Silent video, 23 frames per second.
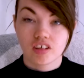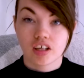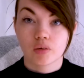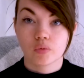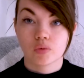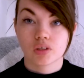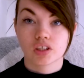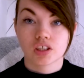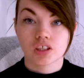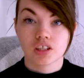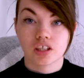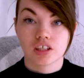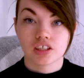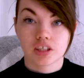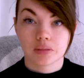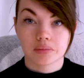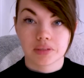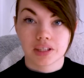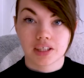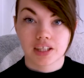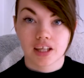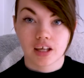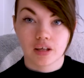it wasn't a
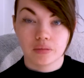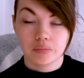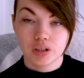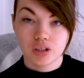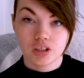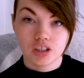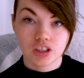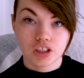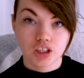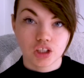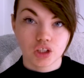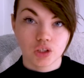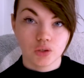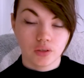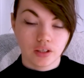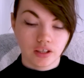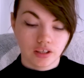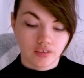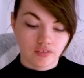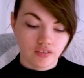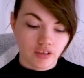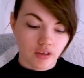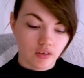subject that I'm used to,
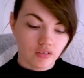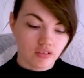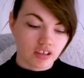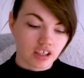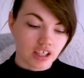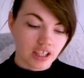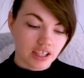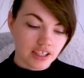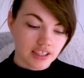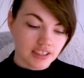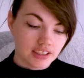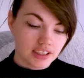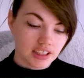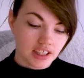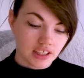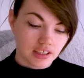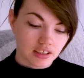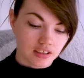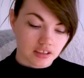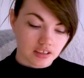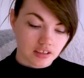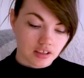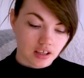it felt very easy,
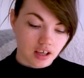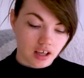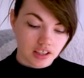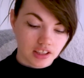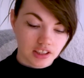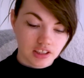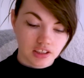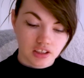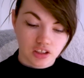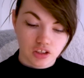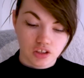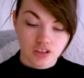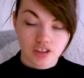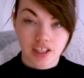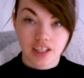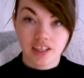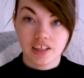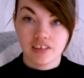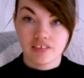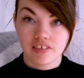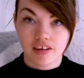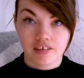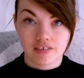and I didn't use
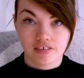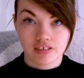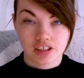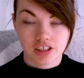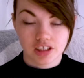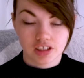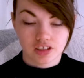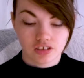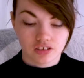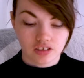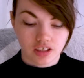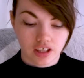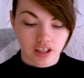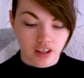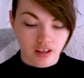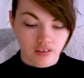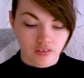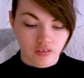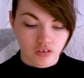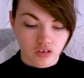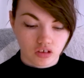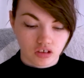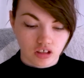any references or anything
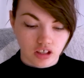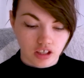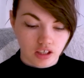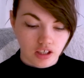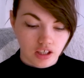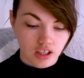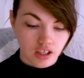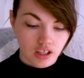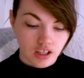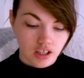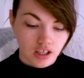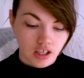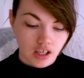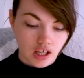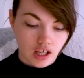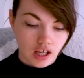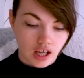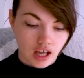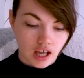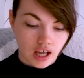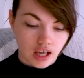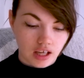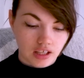for it,
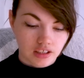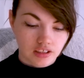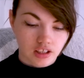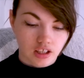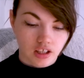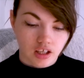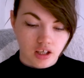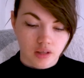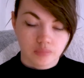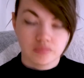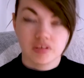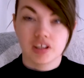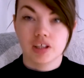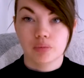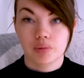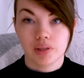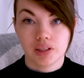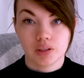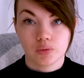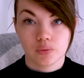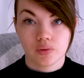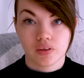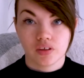and I'm really
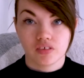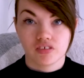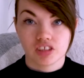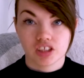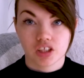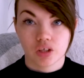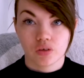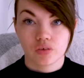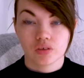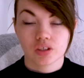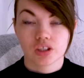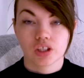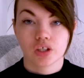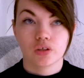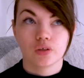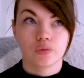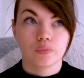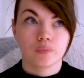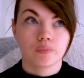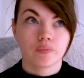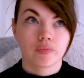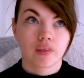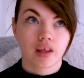pleased with the result,
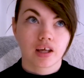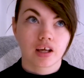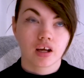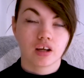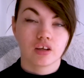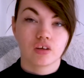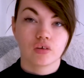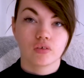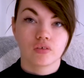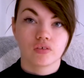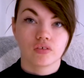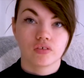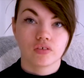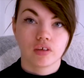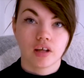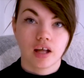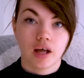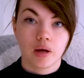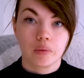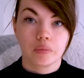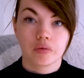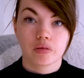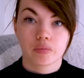so that kind of
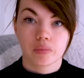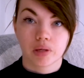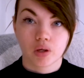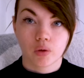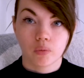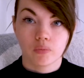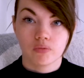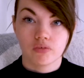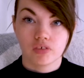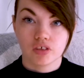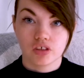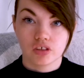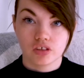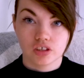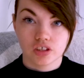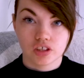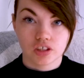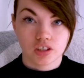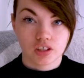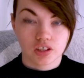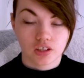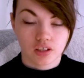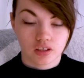helps my
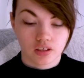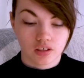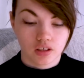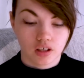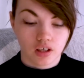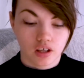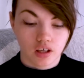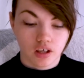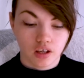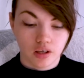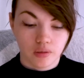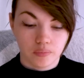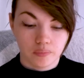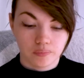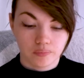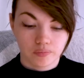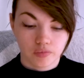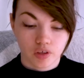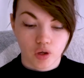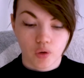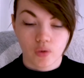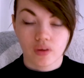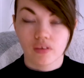confidence
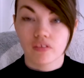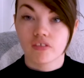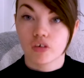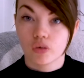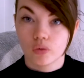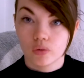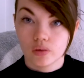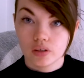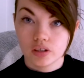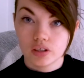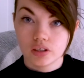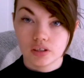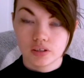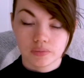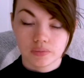going forward.